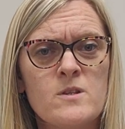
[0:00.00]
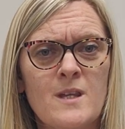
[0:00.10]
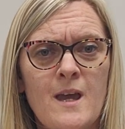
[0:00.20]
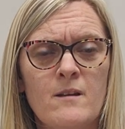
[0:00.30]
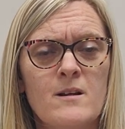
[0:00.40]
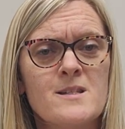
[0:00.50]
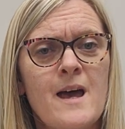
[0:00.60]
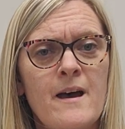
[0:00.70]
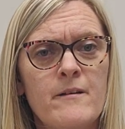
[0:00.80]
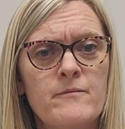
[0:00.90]
catalogs
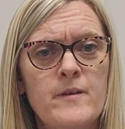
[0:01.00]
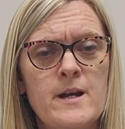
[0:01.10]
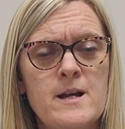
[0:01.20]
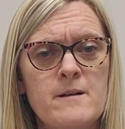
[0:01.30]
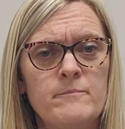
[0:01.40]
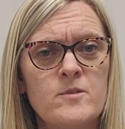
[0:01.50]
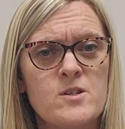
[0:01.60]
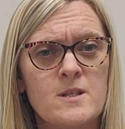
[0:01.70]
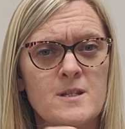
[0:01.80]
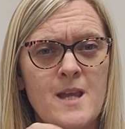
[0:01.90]
have
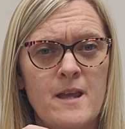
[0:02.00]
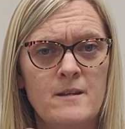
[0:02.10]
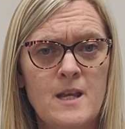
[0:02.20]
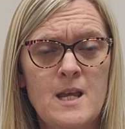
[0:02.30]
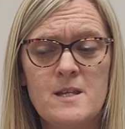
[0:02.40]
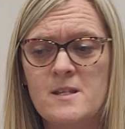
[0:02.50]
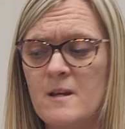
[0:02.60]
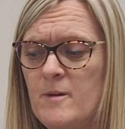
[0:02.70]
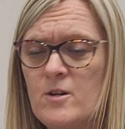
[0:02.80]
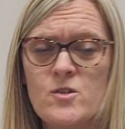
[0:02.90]
just the 10
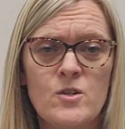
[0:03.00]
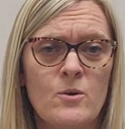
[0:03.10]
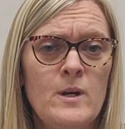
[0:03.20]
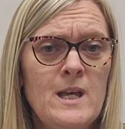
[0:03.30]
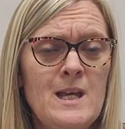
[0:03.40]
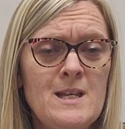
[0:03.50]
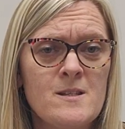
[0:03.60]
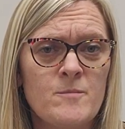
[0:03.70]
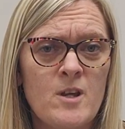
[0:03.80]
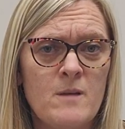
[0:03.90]
centimeters. So
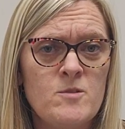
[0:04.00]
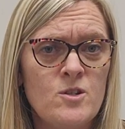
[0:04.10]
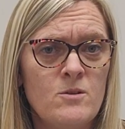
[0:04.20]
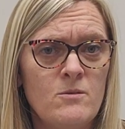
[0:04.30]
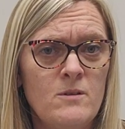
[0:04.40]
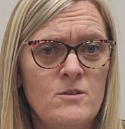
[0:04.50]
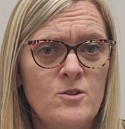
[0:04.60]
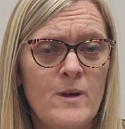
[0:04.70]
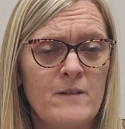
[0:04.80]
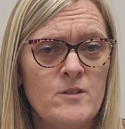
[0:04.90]
sometimes you
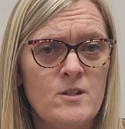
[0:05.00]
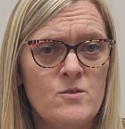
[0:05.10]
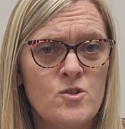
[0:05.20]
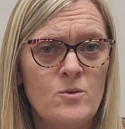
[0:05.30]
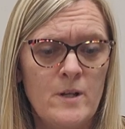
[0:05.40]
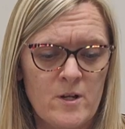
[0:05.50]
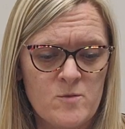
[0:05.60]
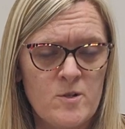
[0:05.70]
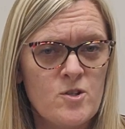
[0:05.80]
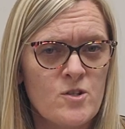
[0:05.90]
do have to use 2
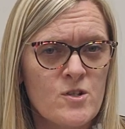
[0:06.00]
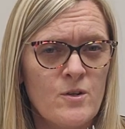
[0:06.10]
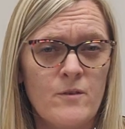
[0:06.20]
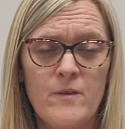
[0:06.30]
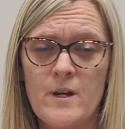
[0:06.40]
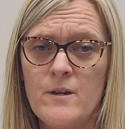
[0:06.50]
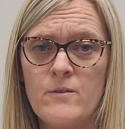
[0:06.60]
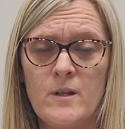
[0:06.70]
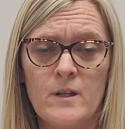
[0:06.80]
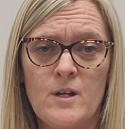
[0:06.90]
layers, but you're just going to very
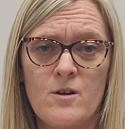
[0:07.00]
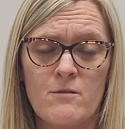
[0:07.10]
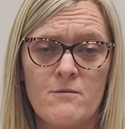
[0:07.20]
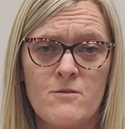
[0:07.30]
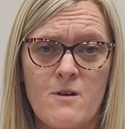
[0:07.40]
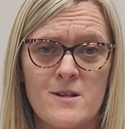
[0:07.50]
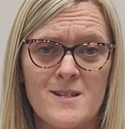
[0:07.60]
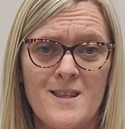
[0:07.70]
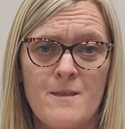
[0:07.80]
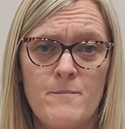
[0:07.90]
thinly
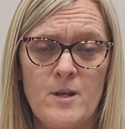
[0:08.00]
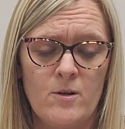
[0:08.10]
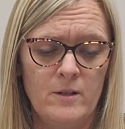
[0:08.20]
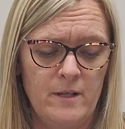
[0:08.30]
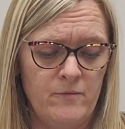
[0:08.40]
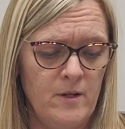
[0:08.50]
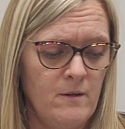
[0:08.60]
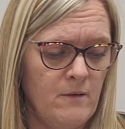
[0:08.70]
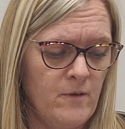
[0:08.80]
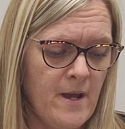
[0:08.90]
cross in the middle if
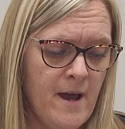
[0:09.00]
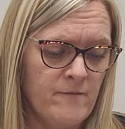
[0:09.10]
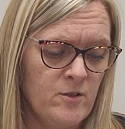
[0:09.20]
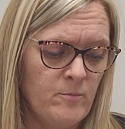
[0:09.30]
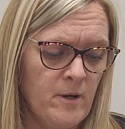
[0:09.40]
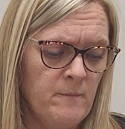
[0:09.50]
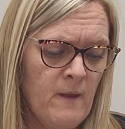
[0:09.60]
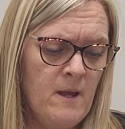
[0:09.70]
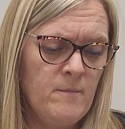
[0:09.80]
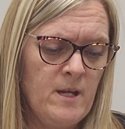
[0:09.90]
you have to. But
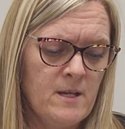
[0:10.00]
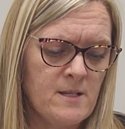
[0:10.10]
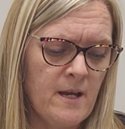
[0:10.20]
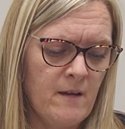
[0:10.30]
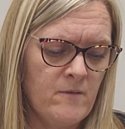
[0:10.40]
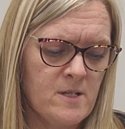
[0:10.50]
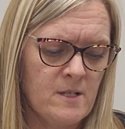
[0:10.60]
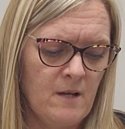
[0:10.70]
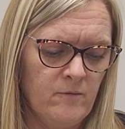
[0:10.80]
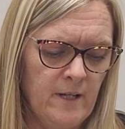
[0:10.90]
because I have this
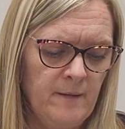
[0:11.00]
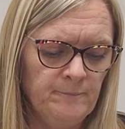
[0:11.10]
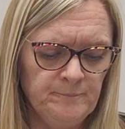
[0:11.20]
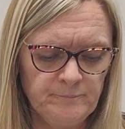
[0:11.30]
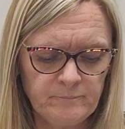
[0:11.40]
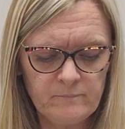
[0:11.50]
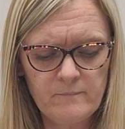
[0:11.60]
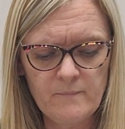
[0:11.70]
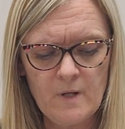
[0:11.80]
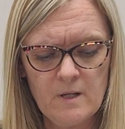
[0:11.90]
lovely
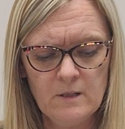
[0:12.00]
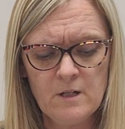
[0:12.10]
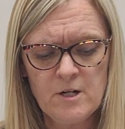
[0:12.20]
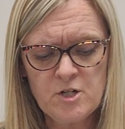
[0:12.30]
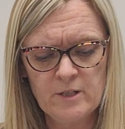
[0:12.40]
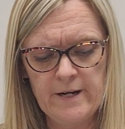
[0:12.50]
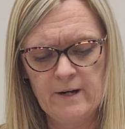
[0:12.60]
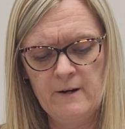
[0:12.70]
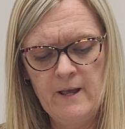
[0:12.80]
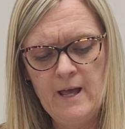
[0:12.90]
large
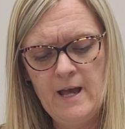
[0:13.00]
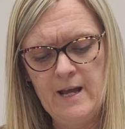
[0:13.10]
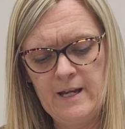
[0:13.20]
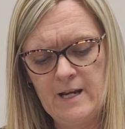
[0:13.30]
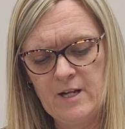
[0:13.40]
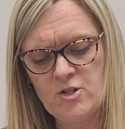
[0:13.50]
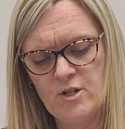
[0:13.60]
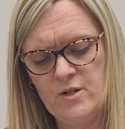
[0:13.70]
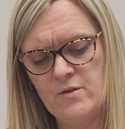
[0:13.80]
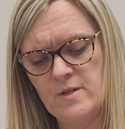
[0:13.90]
layer, I can
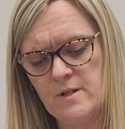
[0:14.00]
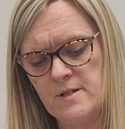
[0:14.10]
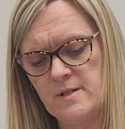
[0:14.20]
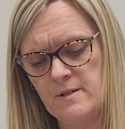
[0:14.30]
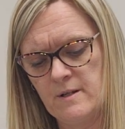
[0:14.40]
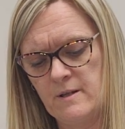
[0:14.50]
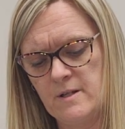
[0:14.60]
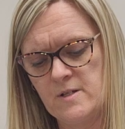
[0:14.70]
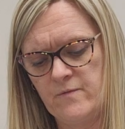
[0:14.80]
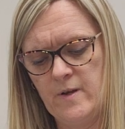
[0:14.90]
actually use this
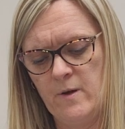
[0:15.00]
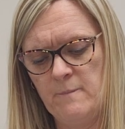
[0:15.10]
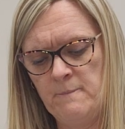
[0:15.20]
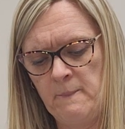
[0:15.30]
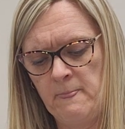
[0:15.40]
film,